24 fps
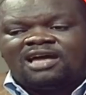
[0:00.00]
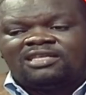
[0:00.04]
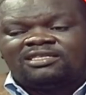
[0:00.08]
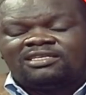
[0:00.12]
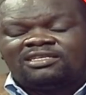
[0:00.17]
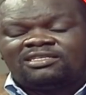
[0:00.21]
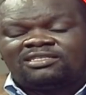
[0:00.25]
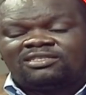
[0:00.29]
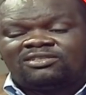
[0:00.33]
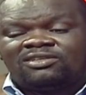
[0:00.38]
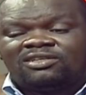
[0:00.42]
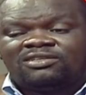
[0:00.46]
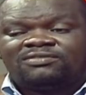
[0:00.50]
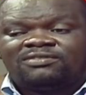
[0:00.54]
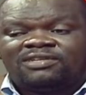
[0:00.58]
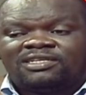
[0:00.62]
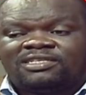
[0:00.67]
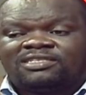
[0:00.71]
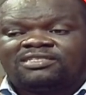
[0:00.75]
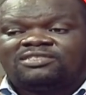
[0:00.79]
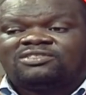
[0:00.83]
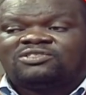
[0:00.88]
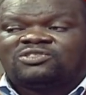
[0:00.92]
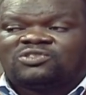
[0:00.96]
these close
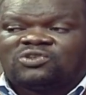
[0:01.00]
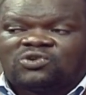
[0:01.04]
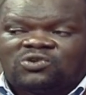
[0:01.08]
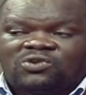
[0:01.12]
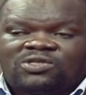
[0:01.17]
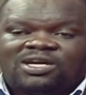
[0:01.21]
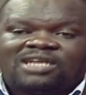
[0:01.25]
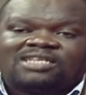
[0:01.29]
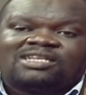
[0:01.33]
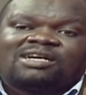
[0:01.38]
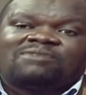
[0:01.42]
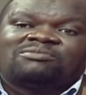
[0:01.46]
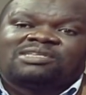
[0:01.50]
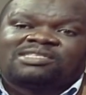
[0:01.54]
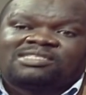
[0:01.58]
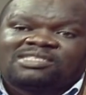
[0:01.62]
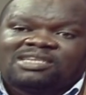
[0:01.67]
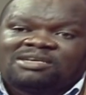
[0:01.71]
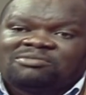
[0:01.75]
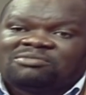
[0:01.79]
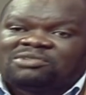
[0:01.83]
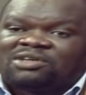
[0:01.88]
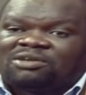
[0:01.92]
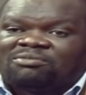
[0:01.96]
friends know that I'm the
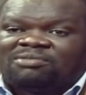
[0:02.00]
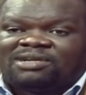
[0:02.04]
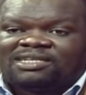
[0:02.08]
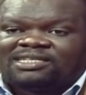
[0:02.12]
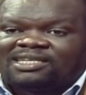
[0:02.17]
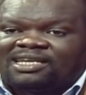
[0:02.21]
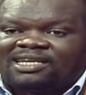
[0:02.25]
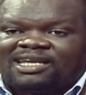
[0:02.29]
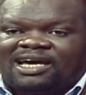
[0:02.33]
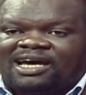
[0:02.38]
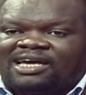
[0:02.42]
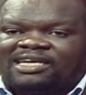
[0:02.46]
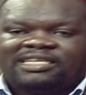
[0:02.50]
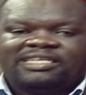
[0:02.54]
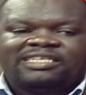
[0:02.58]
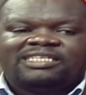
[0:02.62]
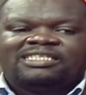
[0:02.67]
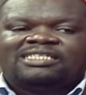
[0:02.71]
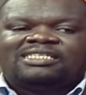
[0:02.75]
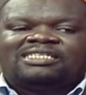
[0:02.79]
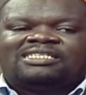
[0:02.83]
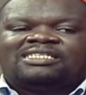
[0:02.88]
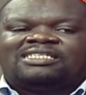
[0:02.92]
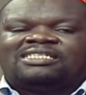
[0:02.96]
same Robert Alai.
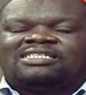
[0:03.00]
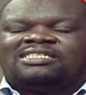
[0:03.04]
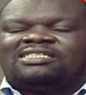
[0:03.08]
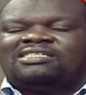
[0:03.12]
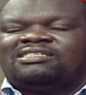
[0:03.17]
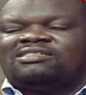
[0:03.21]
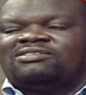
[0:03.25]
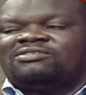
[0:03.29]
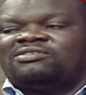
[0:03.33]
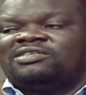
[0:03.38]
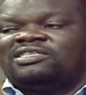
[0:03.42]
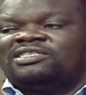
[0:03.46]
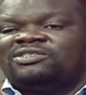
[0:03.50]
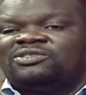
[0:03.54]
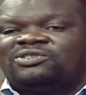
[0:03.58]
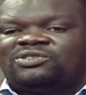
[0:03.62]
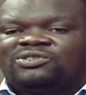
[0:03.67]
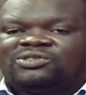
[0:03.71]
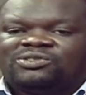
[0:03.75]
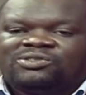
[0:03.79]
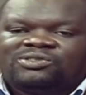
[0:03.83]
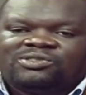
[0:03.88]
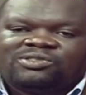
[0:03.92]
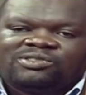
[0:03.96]
Uh, when you do
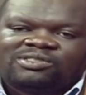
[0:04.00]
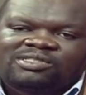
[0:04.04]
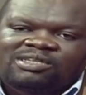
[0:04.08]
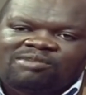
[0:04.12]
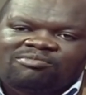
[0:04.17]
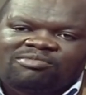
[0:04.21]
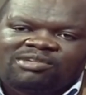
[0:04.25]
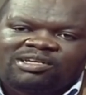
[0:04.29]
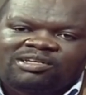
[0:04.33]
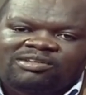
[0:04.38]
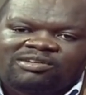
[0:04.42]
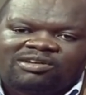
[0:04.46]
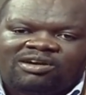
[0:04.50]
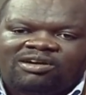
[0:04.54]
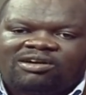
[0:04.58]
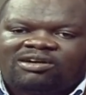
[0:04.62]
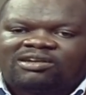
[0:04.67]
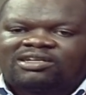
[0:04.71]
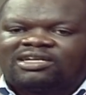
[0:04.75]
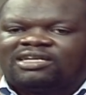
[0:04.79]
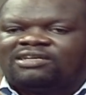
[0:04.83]
something wrong, I